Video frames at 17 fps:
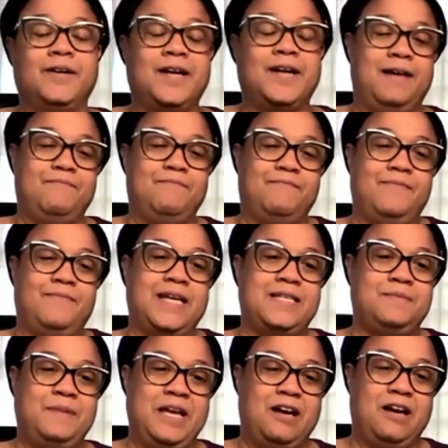Okay,
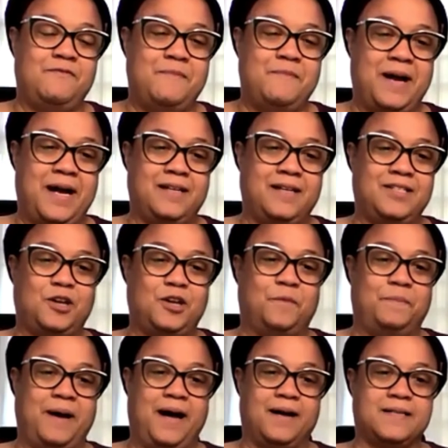that's me off my
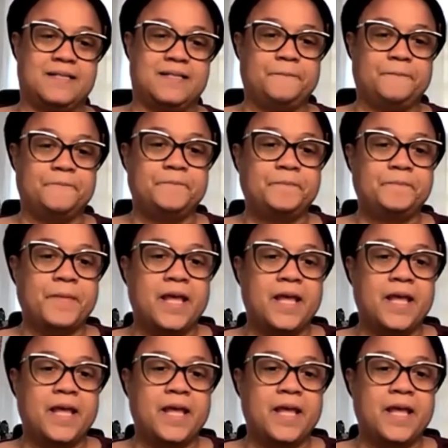soapbox.